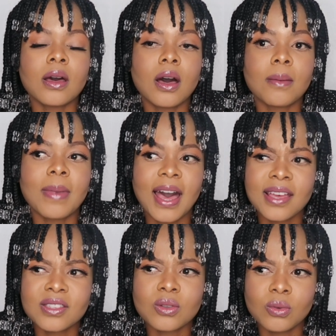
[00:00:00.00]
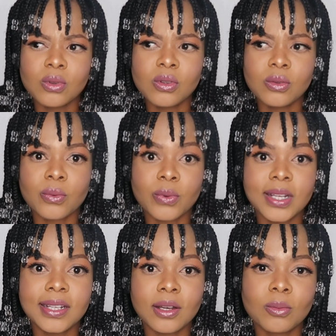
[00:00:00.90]
high school
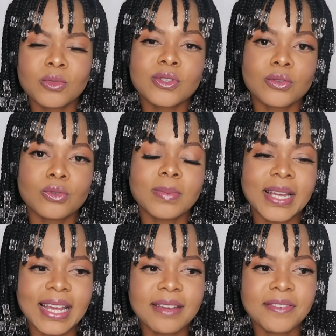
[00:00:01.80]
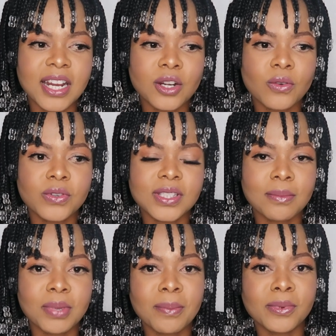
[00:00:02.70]
really almost ruined my life. And I know for
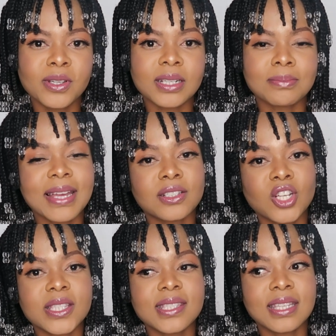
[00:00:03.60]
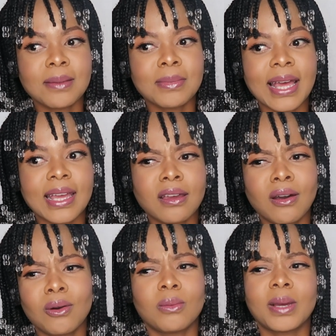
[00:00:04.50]
some people it might not seem like,
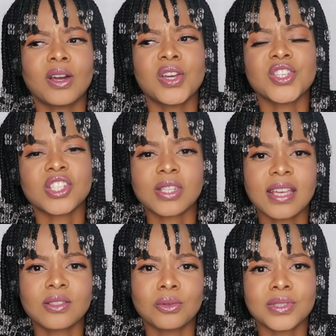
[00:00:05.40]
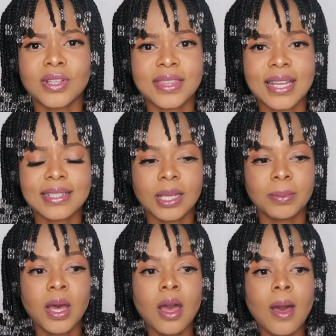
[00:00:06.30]
oh my god, it's just high school, it's not that
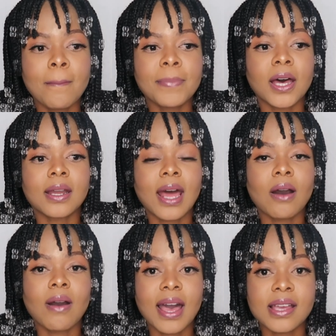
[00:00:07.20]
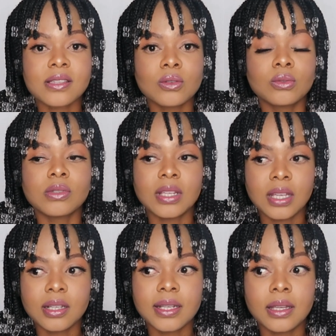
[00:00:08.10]
deep, but how high school
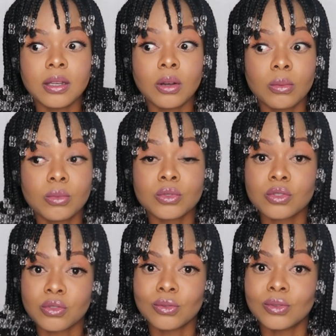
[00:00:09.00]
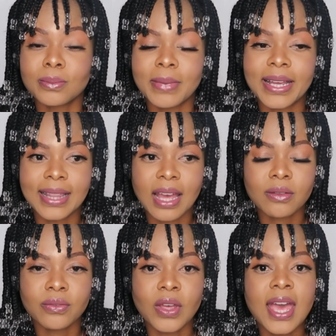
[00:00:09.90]
nearly almost ruined my
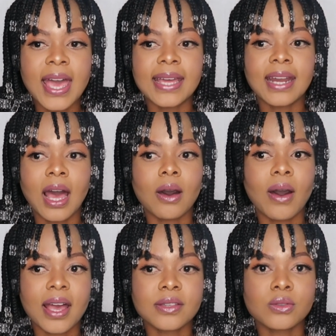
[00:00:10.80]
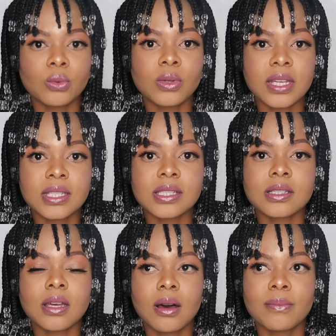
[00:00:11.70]
life and how high school
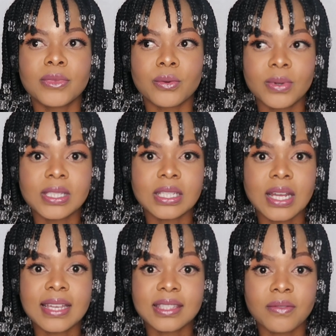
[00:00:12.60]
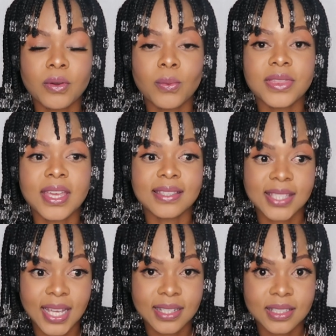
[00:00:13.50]
is the reason I suffer with
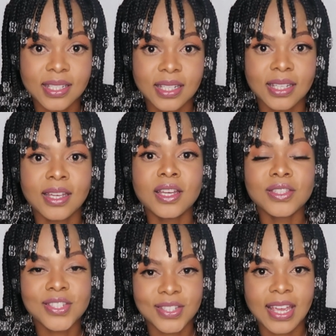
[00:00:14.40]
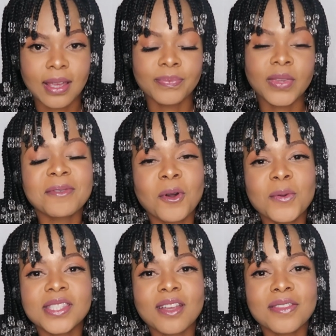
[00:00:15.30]
anxiety today. Before
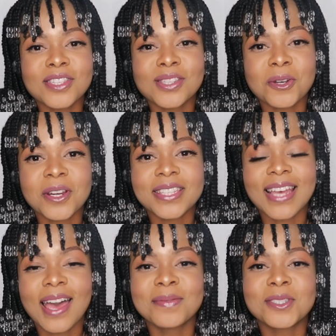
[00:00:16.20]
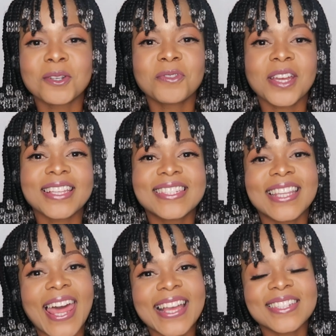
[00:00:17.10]
we start the story time, don't forget to
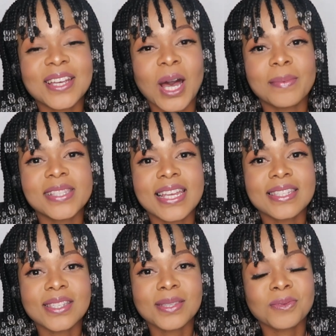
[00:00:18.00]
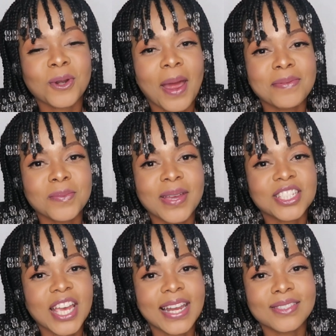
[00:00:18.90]
like, to comment, and to subscribe to my
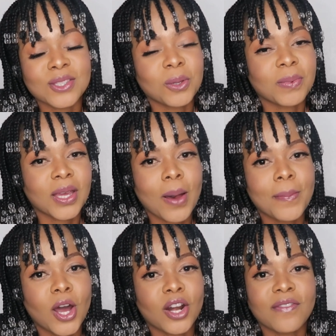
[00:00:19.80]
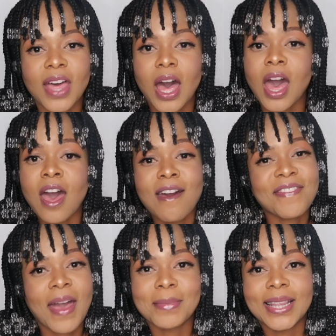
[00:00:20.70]
channel so you become part of the
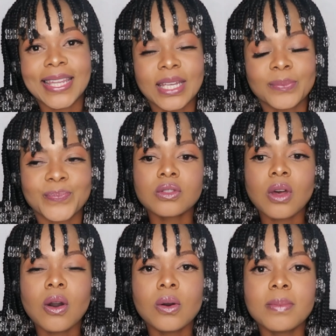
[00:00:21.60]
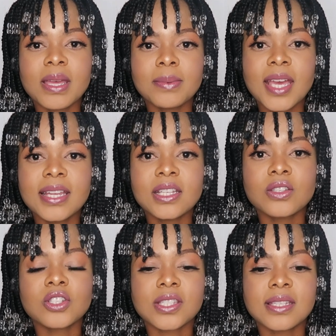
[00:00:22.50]
family. So maybe I need
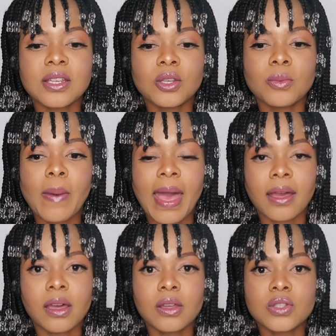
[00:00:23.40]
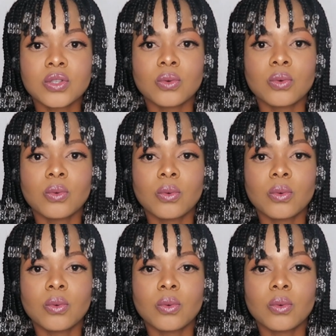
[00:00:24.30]
to just take you back to